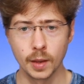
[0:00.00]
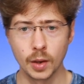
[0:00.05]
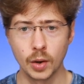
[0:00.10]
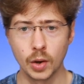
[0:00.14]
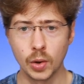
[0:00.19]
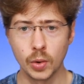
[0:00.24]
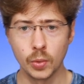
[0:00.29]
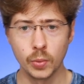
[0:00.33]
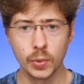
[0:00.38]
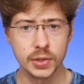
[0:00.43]

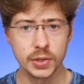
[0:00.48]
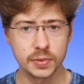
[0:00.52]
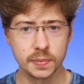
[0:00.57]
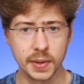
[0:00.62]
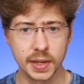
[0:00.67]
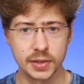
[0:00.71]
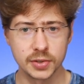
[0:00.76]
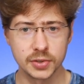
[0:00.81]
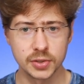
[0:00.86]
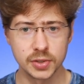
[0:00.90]
Always
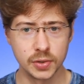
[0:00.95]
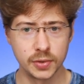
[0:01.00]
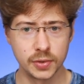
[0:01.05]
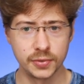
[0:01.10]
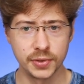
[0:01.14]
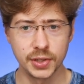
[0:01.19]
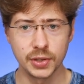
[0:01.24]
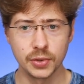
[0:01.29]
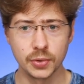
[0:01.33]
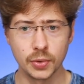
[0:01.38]
make
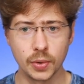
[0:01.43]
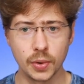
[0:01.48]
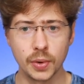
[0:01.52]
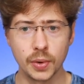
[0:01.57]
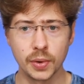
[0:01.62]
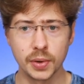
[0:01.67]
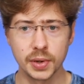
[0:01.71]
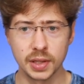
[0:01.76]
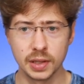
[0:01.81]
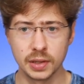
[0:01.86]
serving your
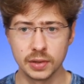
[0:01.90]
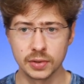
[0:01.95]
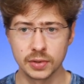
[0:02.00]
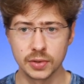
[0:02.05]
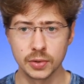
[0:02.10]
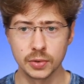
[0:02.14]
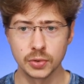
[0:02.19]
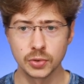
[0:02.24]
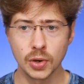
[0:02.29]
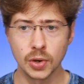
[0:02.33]

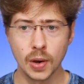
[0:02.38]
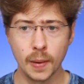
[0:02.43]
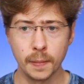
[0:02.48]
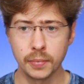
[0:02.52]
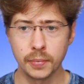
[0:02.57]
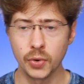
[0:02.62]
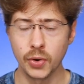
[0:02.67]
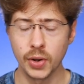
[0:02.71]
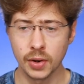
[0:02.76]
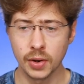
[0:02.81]
audience your
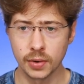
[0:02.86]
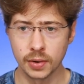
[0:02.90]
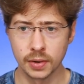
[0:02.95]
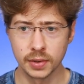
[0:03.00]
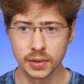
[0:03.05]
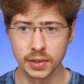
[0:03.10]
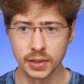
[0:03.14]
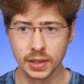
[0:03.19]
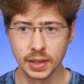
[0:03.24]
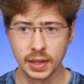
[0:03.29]
top
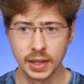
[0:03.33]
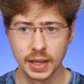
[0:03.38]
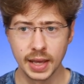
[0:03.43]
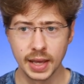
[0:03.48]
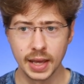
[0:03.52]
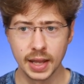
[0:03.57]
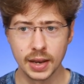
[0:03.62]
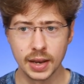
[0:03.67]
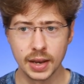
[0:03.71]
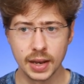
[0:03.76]
priority
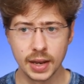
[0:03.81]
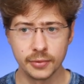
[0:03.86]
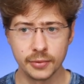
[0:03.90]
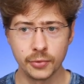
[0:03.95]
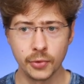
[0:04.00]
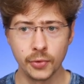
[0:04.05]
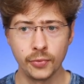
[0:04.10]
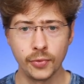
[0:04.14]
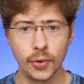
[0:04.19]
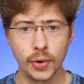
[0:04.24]
and
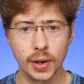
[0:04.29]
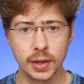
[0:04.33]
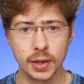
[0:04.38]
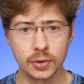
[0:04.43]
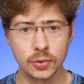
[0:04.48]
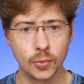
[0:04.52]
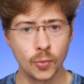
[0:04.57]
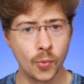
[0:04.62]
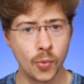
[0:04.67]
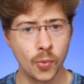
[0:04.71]
never
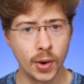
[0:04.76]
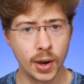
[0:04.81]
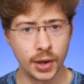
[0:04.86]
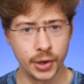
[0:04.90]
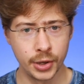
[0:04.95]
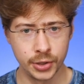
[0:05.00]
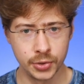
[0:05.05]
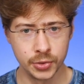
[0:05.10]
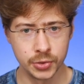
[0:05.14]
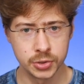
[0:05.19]
forget why
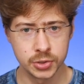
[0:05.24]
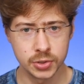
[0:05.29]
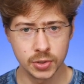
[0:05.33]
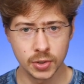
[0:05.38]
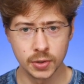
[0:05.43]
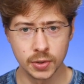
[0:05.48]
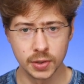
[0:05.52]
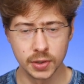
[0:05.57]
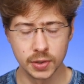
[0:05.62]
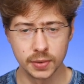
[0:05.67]
you
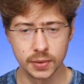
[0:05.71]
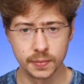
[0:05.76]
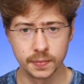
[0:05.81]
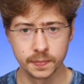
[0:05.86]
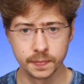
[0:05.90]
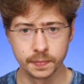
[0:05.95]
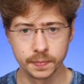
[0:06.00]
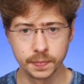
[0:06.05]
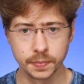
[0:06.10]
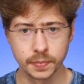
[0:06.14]
started.
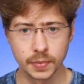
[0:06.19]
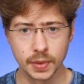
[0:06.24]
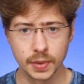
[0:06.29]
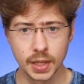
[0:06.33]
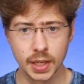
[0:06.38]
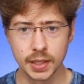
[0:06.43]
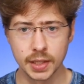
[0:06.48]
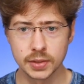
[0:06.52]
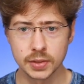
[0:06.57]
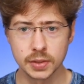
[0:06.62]

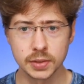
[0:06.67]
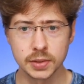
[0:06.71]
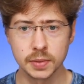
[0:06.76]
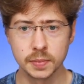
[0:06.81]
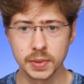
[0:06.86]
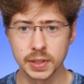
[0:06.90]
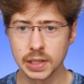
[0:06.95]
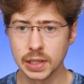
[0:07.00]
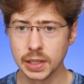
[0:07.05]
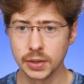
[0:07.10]
It's
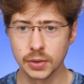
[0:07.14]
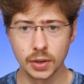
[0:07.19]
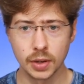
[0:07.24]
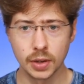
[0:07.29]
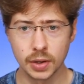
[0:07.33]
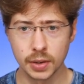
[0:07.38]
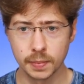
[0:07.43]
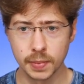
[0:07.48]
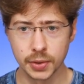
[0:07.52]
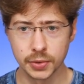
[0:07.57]
ultimately
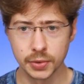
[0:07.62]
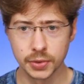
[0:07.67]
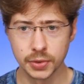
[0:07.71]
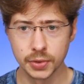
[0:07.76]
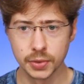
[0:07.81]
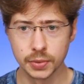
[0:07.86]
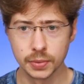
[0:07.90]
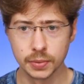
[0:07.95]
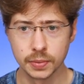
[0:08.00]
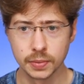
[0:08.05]
not about
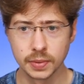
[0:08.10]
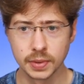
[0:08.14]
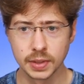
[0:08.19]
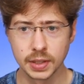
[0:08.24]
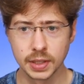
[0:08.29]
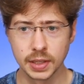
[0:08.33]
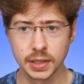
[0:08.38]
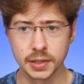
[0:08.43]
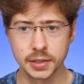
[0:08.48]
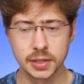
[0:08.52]
you.
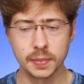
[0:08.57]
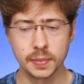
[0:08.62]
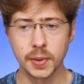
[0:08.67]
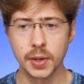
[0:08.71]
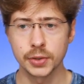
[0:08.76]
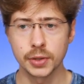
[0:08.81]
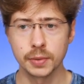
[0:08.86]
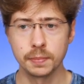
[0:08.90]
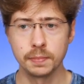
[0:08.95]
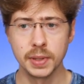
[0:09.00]
It's
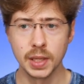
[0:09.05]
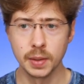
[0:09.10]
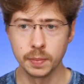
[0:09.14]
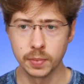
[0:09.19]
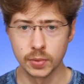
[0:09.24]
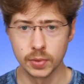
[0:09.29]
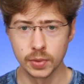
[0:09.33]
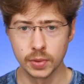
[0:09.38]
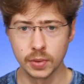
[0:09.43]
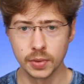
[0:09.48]
about the
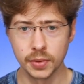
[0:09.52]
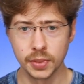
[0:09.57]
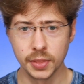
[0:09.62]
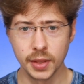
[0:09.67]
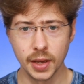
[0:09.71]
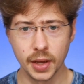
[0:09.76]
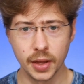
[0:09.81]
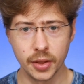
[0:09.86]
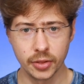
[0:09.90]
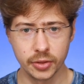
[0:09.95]
people on
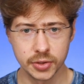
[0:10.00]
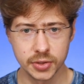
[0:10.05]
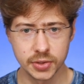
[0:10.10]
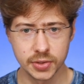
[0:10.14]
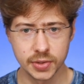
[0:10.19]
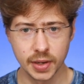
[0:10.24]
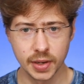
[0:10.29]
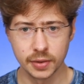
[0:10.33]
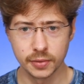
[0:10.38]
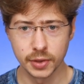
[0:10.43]
the other
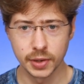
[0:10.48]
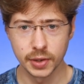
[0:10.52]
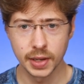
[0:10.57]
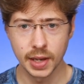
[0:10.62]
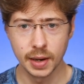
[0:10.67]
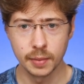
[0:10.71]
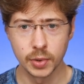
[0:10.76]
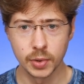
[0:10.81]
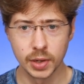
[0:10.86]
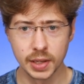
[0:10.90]
side of the
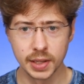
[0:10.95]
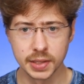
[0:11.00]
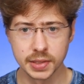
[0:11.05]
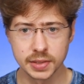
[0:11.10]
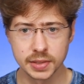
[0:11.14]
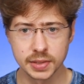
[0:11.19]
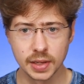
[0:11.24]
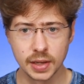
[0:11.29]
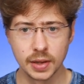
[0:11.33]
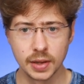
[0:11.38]
camera
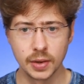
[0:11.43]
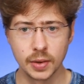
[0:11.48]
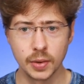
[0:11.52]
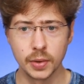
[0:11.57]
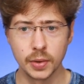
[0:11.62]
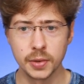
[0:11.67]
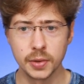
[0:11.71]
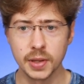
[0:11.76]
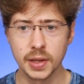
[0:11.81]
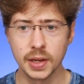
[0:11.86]
lens,
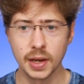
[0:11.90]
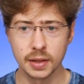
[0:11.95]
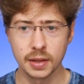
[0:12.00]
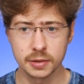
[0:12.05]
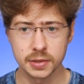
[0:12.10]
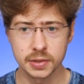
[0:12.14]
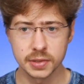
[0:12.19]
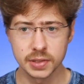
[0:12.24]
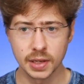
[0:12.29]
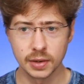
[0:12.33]
on the
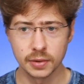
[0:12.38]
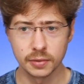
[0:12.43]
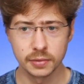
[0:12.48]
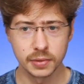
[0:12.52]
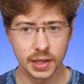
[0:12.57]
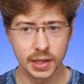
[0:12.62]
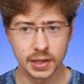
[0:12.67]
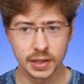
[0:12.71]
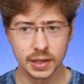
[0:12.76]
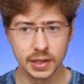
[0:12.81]
other side of
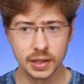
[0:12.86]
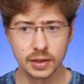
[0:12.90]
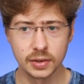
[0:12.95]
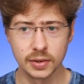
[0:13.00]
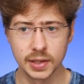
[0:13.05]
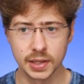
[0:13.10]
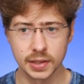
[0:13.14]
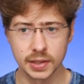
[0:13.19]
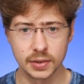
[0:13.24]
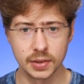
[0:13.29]
that
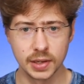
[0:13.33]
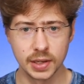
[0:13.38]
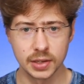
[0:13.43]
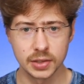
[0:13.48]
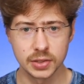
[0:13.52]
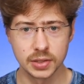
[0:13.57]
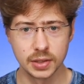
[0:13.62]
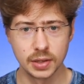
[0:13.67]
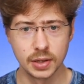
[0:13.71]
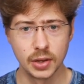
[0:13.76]
internet
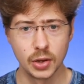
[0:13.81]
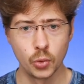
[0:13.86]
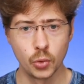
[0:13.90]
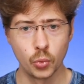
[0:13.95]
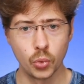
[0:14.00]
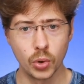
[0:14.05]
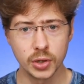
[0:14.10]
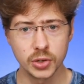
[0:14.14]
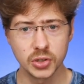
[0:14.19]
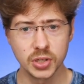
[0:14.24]
connection,
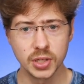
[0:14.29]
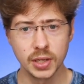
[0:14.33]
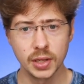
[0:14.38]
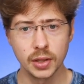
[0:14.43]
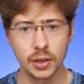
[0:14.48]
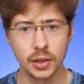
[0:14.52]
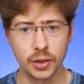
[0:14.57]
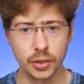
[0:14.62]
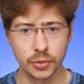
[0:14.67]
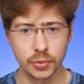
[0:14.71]

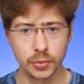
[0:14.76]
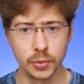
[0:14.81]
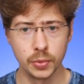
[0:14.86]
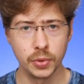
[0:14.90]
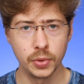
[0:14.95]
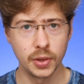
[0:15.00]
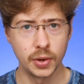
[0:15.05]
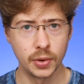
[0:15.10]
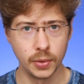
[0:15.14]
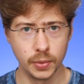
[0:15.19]
watching
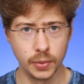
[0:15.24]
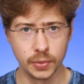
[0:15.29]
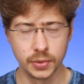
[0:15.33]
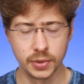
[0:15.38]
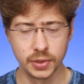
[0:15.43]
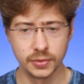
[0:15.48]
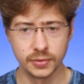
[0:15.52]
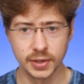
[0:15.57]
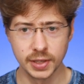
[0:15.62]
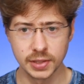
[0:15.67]
through their own
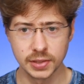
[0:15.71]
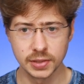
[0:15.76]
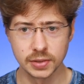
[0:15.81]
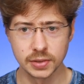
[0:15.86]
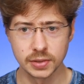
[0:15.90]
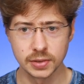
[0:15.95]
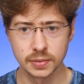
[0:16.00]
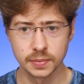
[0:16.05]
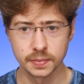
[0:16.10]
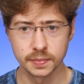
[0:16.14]

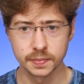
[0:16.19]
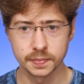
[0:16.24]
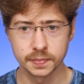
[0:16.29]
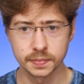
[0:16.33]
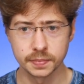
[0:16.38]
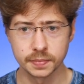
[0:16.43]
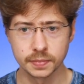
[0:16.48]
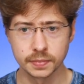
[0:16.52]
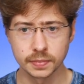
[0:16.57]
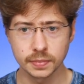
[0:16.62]
devices.
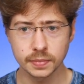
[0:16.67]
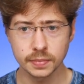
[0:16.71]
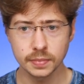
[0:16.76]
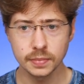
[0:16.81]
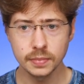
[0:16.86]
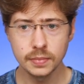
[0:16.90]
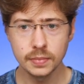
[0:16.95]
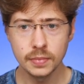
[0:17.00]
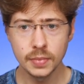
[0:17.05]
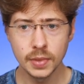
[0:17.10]

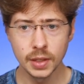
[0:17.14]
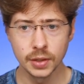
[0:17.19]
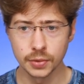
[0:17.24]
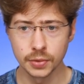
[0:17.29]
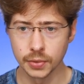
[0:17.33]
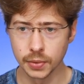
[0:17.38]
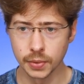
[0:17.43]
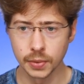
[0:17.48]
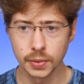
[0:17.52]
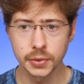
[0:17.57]

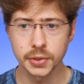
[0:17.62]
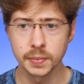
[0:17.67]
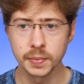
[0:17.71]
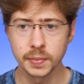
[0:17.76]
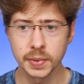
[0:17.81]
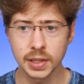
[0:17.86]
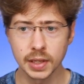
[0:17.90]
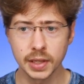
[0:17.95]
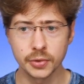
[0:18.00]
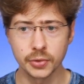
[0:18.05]
You're
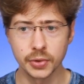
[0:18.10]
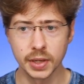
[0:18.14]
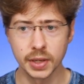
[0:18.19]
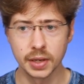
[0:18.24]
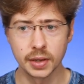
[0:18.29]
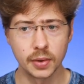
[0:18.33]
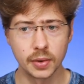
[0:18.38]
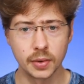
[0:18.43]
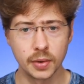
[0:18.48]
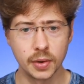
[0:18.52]
ultimately
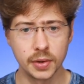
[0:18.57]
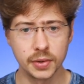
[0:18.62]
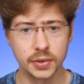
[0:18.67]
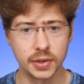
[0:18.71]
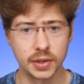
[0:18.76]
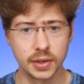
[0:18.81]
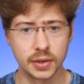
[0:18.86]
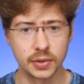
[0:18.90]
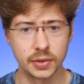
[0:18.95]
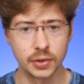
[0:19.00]
creating
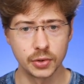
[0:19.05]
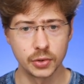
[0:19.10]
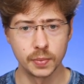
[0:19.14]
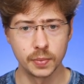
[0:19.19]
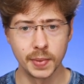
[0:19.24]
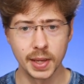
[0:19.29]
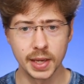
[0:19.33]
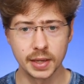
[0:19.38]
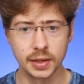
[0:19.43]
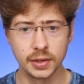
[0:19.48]
content to
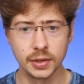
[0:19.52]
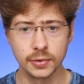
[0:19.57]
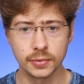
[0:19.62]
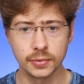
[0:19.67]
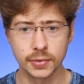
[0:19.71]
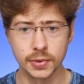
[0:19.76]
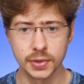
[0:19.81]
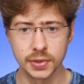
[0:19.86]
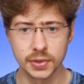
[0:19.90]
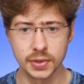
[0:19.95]
make a
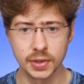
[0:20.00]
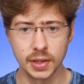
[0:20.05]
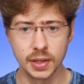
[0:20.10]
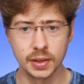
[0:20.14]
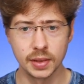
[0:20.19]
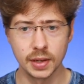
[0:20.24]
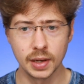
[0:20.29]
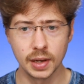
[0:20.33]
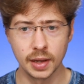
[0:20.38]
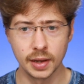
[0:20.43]
difference
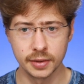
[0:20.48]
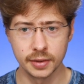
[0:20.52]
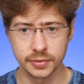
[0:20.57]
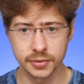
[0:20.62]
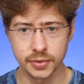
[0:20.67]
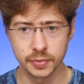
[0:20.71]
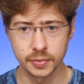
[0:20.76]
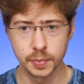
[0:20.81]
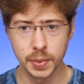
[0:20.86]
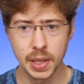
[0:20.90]
in the
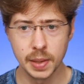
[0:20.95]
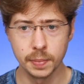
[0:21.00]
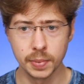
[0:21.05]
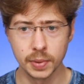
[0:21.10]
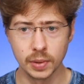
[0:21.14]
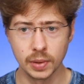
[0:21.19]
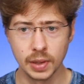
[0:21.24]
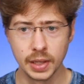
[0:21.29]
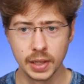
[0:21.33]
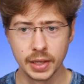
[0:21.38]
lives of
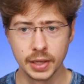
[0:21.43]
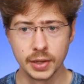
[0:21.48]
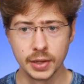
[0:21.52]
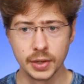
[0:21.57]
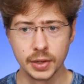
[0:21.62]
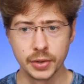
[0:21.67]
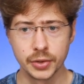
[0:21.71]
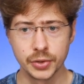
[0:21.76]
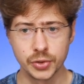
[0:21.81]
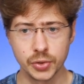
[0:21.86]
people.
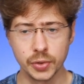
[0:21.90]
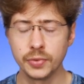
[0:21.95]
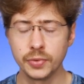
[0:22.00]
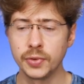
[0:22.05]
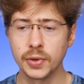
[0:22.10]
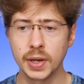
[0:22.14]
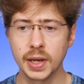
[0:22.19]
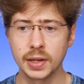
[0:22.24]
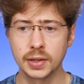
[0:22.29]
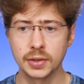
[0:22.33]
So if
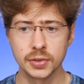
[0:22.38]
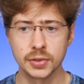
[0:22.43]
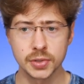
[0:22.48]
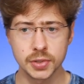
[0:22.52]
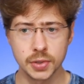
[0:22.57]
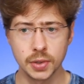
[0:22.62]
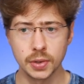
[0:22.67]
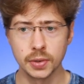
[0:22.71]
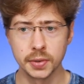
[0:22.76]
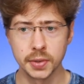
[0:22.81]
you get
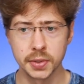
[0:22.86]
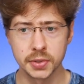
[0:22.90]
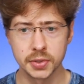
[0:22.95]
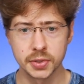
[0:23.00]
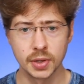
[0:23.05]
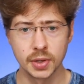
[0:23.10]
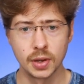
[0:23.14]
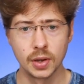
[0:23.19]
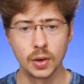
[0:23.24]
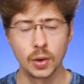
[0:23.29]

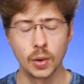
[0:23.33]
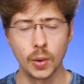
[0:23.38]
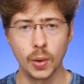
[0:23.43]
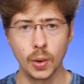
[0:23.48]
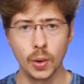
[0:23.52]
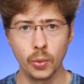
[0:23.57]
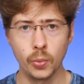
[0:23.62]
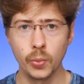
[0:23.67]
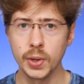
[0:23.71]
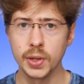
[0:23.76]
discouraged,
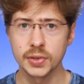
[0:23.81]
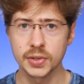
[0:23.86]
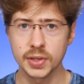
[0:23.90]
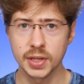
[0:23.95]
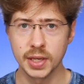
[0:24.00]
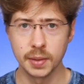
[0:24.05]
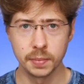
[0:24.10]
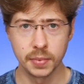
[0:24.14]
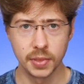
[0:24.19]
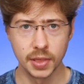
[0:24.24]
always
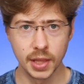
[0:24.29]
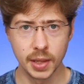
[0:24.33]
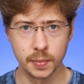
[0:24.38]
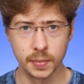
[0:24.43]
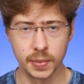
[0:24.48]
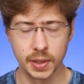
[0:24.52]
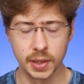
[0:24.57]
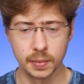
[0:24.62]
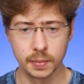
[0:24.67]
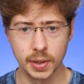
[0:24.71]
keep
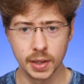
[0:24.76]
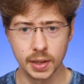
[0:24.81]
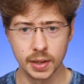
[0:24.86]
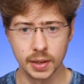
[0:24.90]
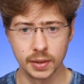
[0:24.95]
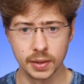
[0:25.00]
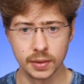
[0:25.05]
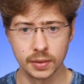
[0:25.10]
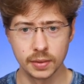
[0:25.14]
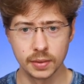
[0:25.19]
them in
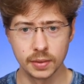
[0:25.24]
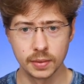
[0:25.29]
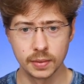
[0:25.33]
mind.